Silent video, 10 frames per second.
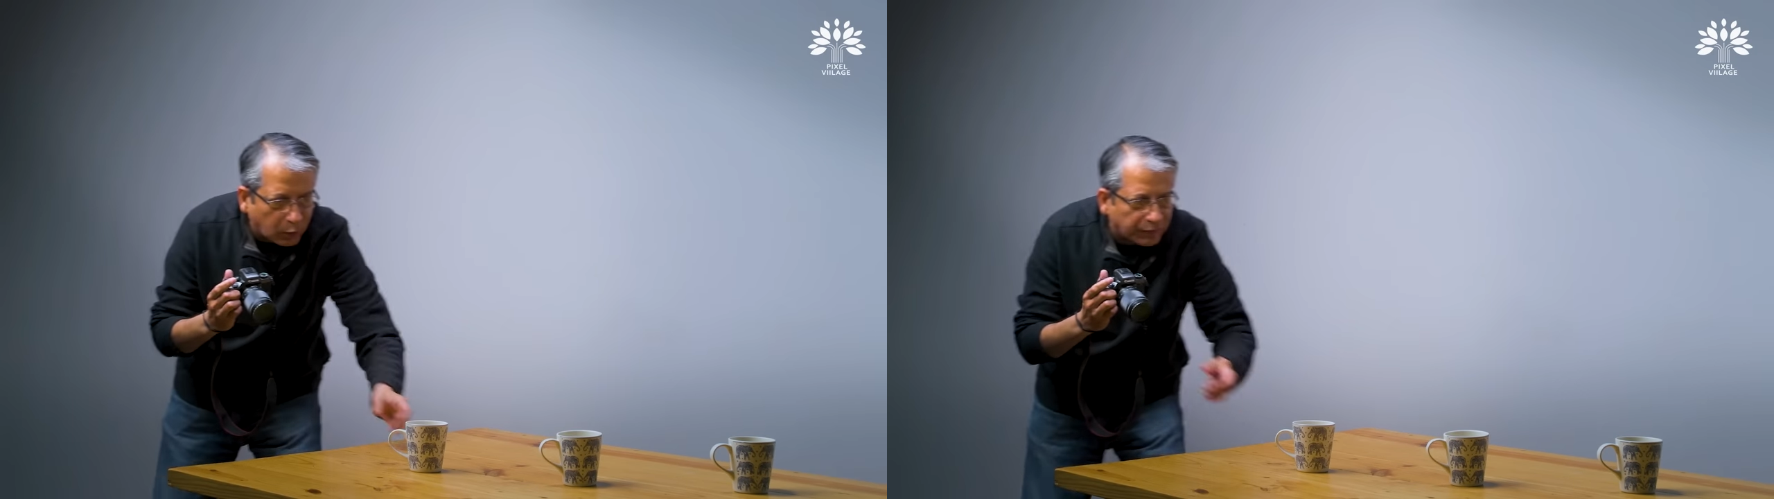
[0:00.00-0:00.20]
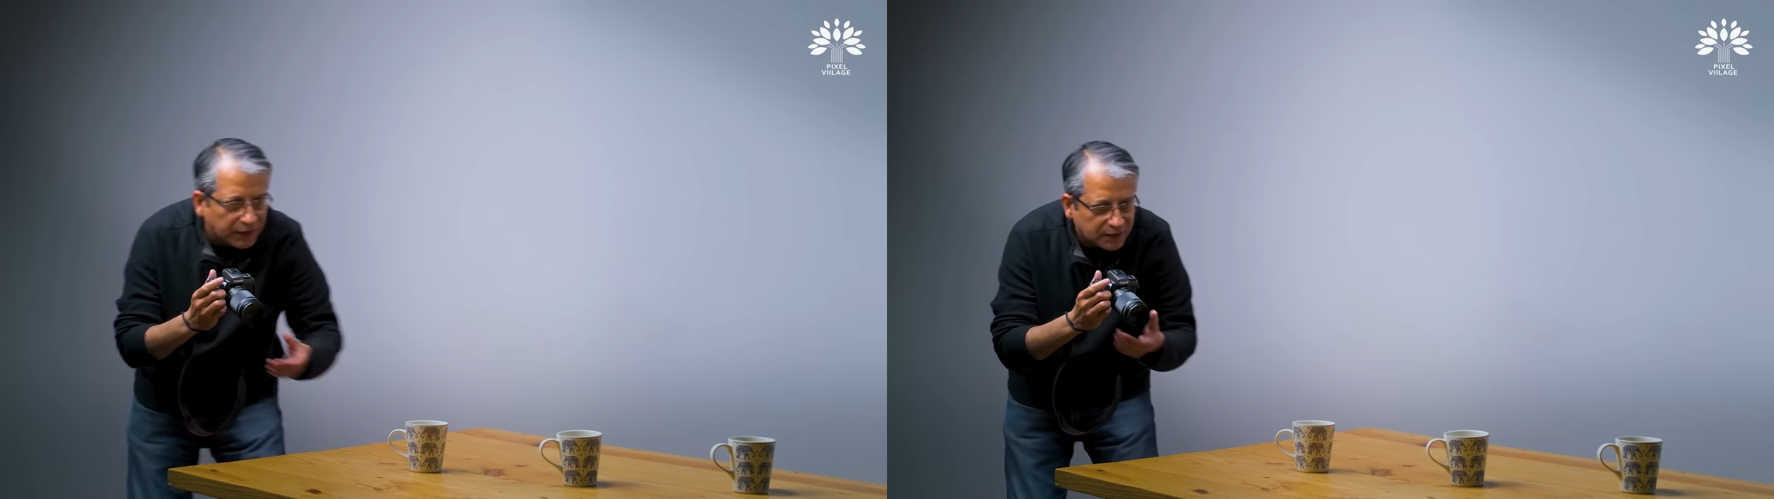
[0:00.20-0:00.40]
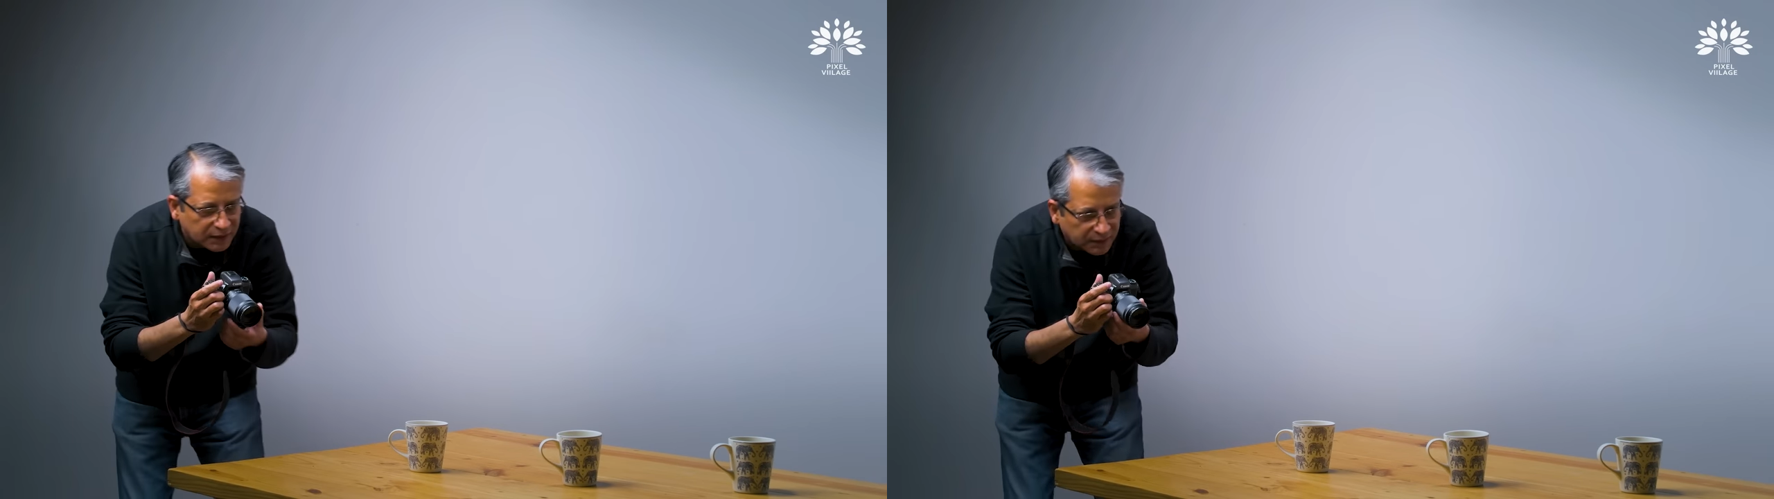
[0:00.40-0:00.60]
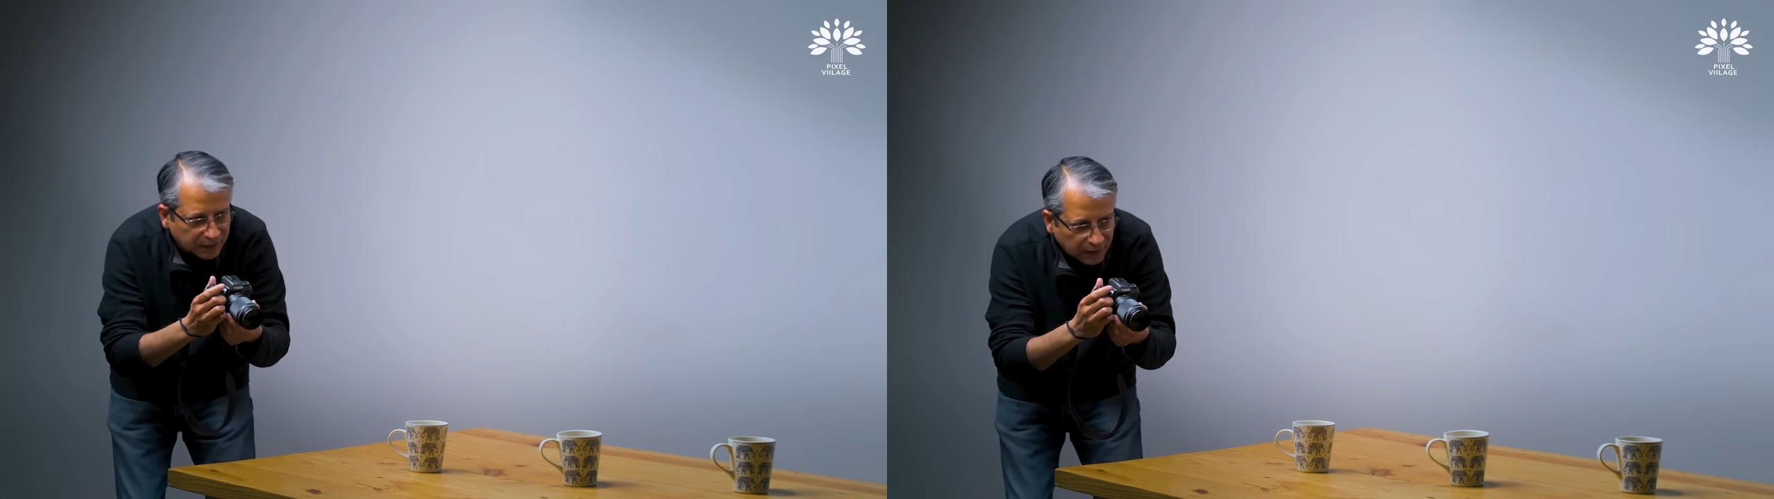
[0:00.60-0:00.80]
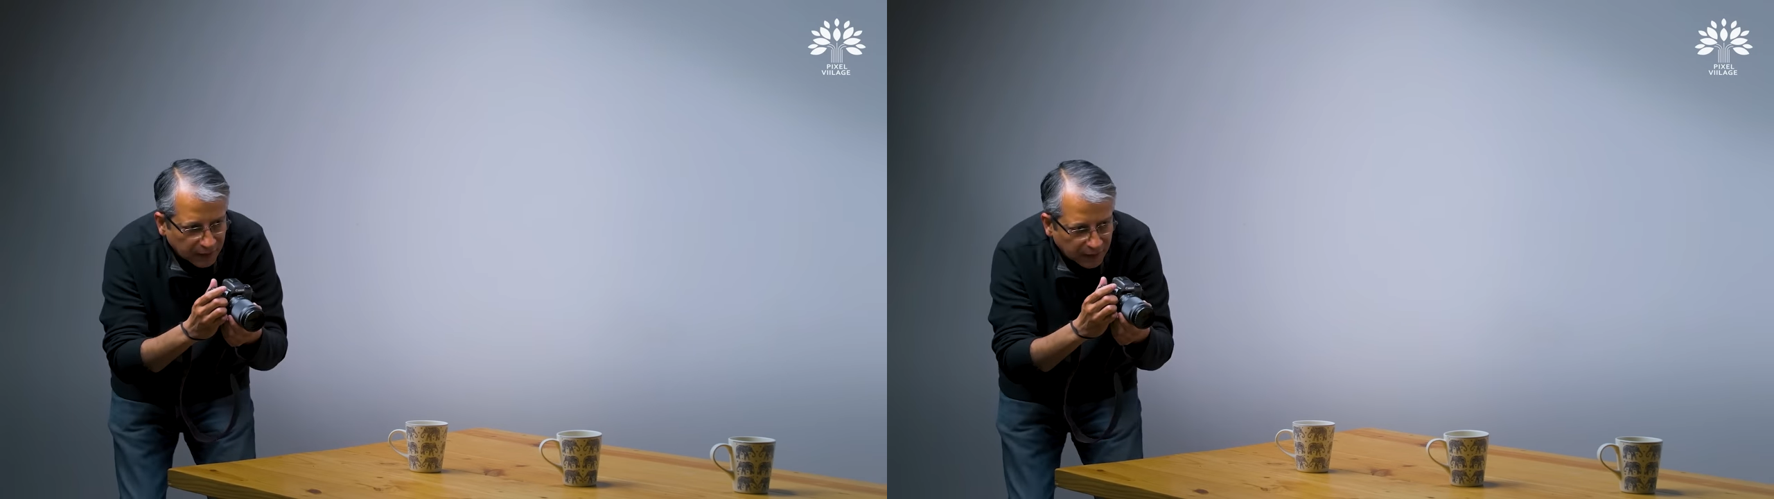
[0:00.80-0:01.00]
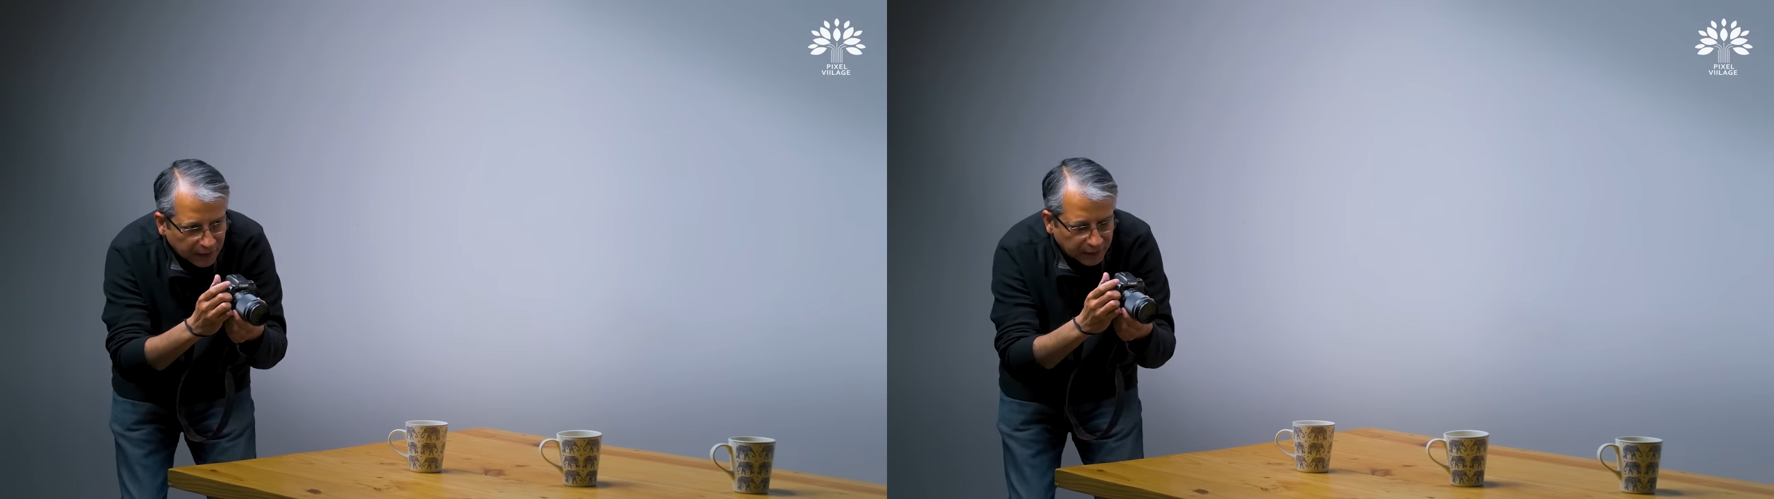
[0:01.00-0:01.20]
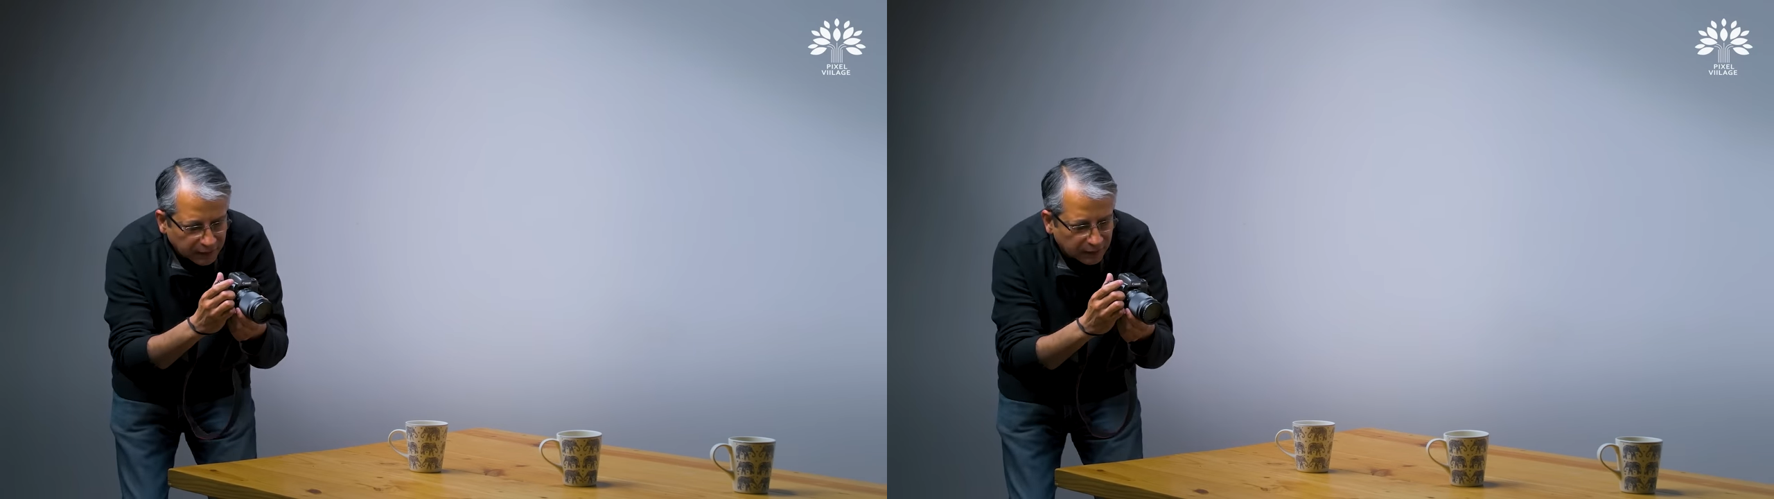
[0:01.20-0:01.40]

obvious in